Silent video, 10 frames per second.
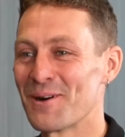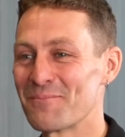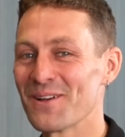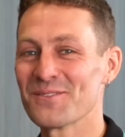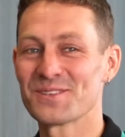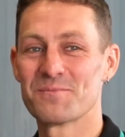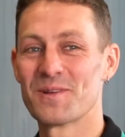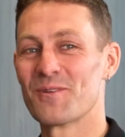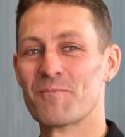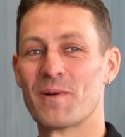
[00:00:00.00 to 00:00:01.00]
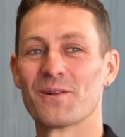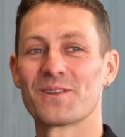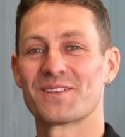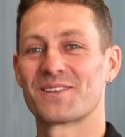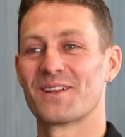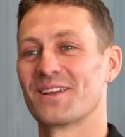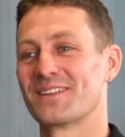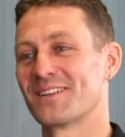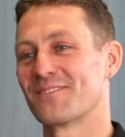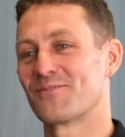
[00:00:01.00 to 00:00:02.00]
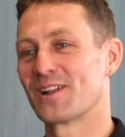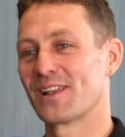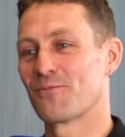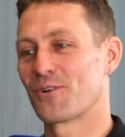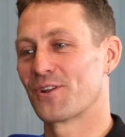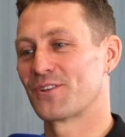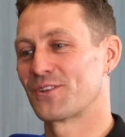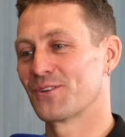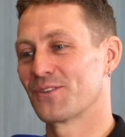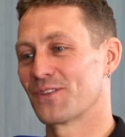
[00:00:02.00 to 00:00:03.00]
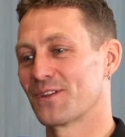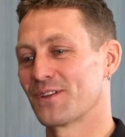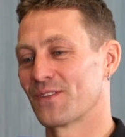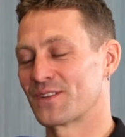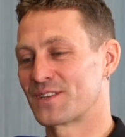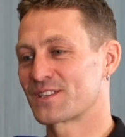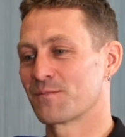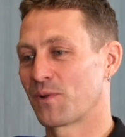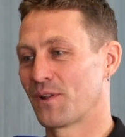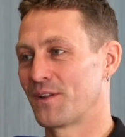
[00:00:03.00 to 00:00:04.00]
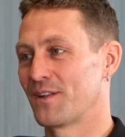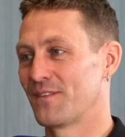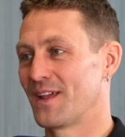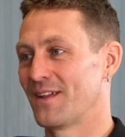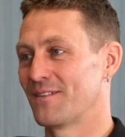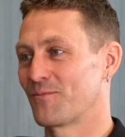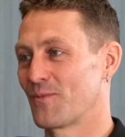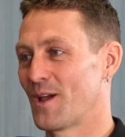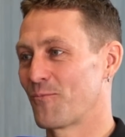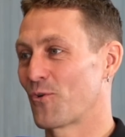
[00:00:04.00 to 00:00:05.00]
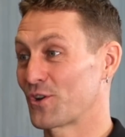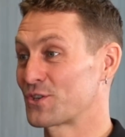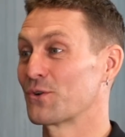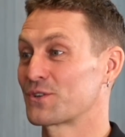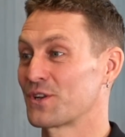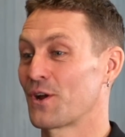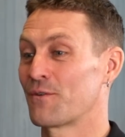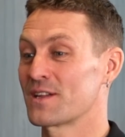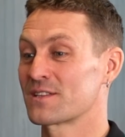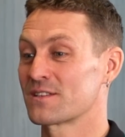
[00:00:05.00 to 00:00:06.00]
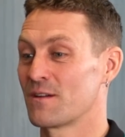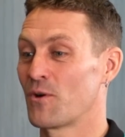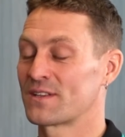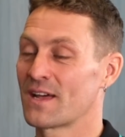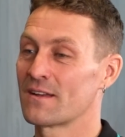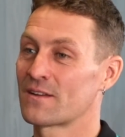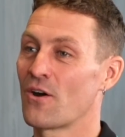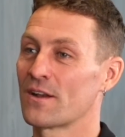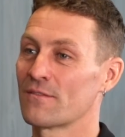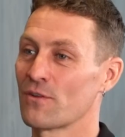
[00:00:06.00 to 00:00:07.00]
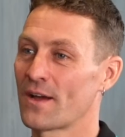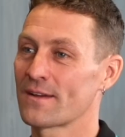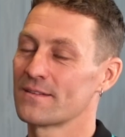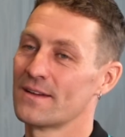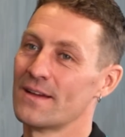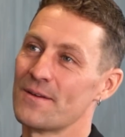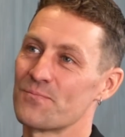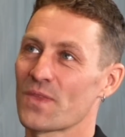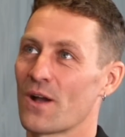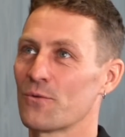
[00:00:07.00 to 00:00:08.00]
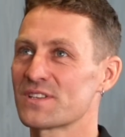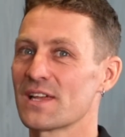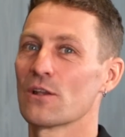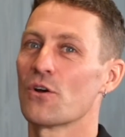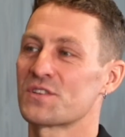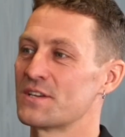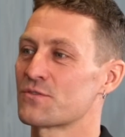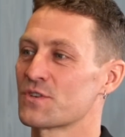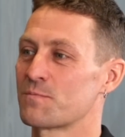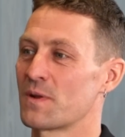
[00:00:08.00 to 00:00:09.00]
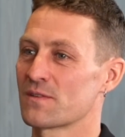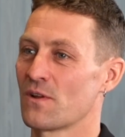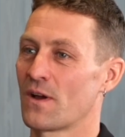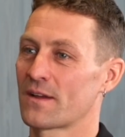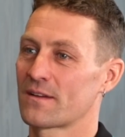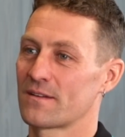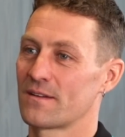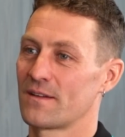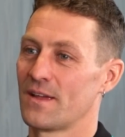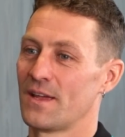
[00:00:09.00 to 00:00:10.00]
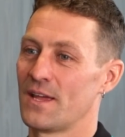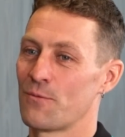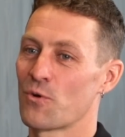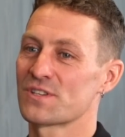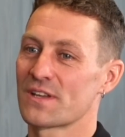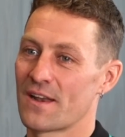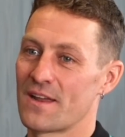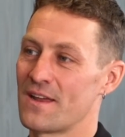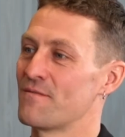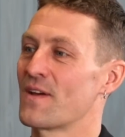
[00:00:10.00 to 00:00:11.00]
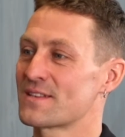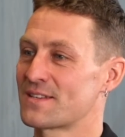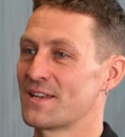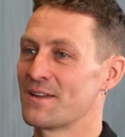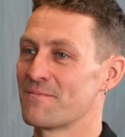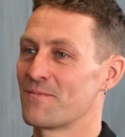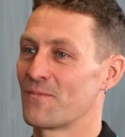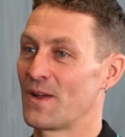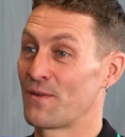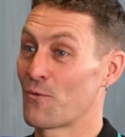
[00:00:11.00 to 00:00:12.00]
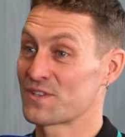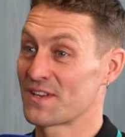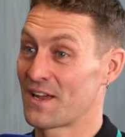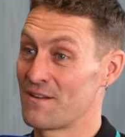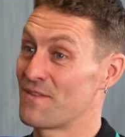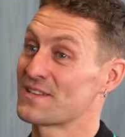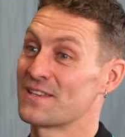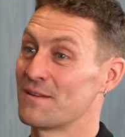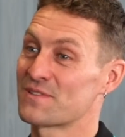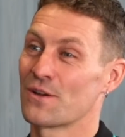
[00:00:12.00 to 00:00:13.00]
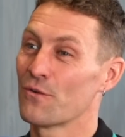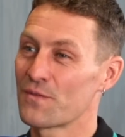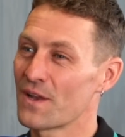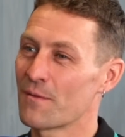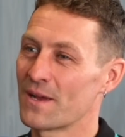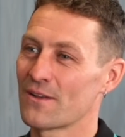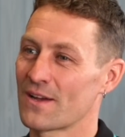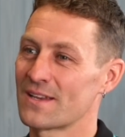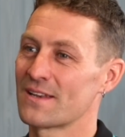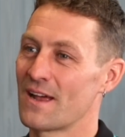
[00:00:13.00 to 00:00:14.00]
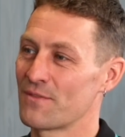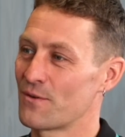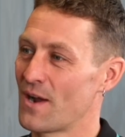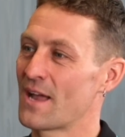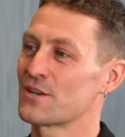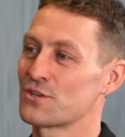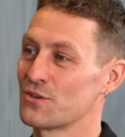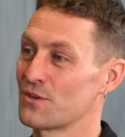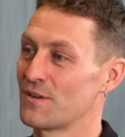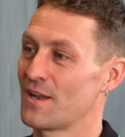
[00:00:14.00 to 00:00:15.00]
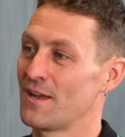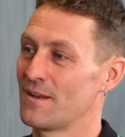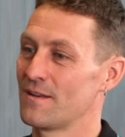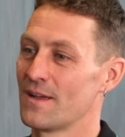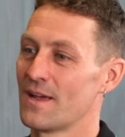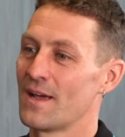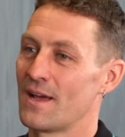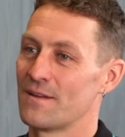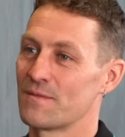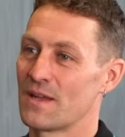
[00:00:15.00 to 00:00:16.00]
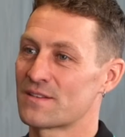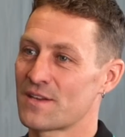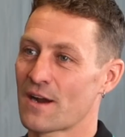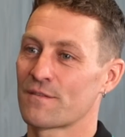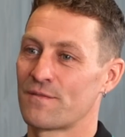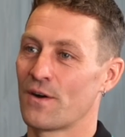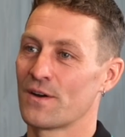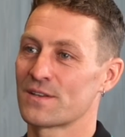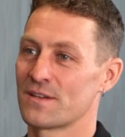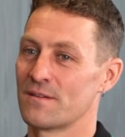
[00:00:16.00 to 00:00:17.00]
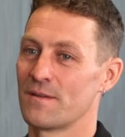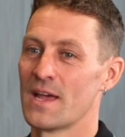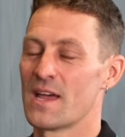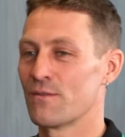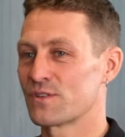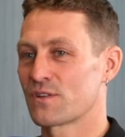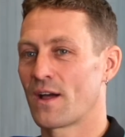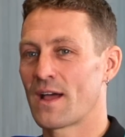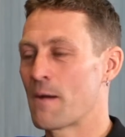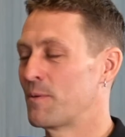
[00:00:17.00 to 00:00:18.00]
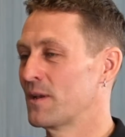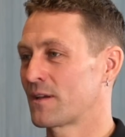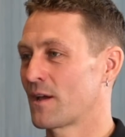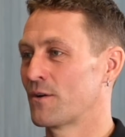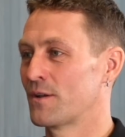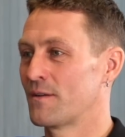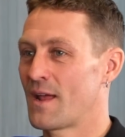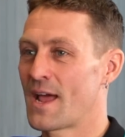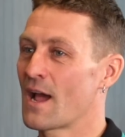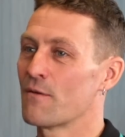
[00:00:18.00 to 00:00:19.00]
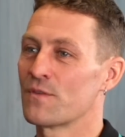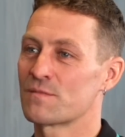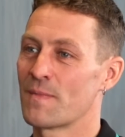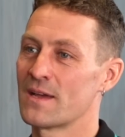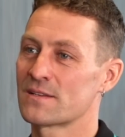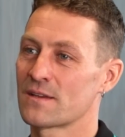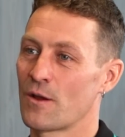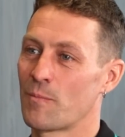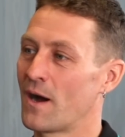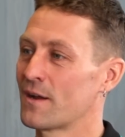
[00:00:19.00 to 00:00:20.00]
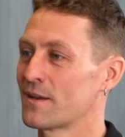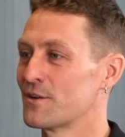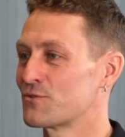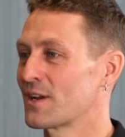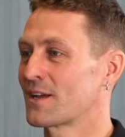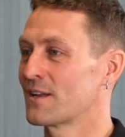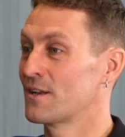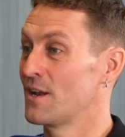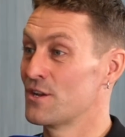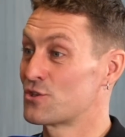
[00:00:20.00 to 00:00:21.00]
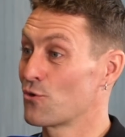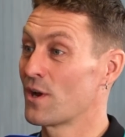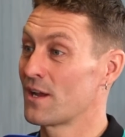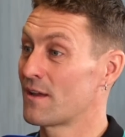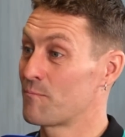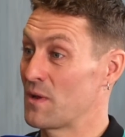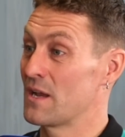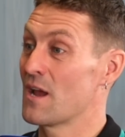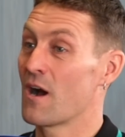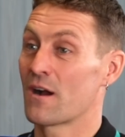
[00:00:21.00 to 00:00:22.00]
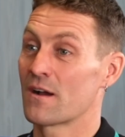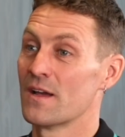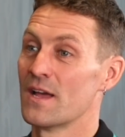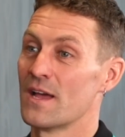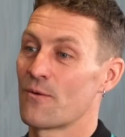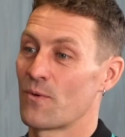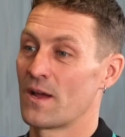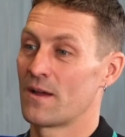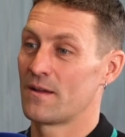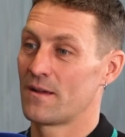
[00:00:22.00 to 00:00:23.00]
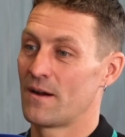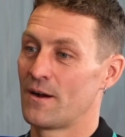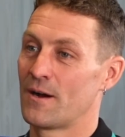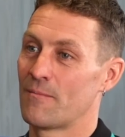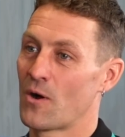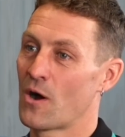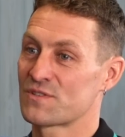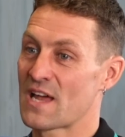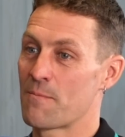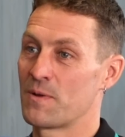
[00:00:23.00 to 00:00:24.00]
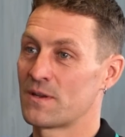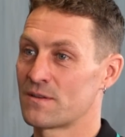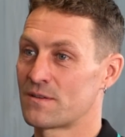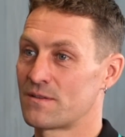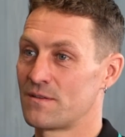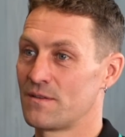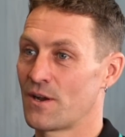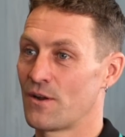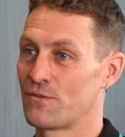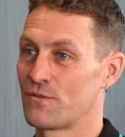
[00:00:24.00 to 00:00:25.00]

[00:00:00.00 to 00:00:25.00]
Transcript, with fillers: my brother's a bit rebellious, you know. He didn't really want to do the discipline and what it took to go racing. So my dad had kind of like, I wouldn't say lost interest, but he was like, he wasn't going to invest in him if he wasn't going to invest in himself. You know what I mean? Like, he didn't have the right attitude and sacrifice, and he was like happy to go and hang out with his mates and go partying and drinking and enjoy being young, where I was happy to, you